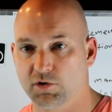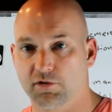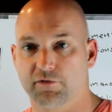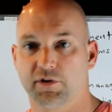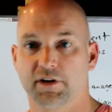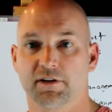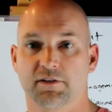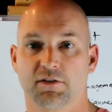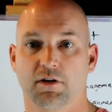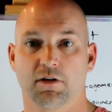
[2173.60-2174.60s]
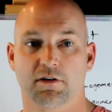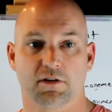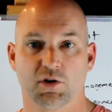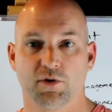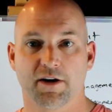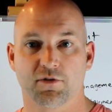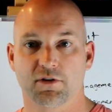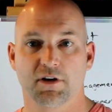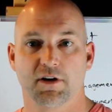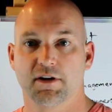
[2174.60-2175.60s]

girlfriend, daughter, whoever,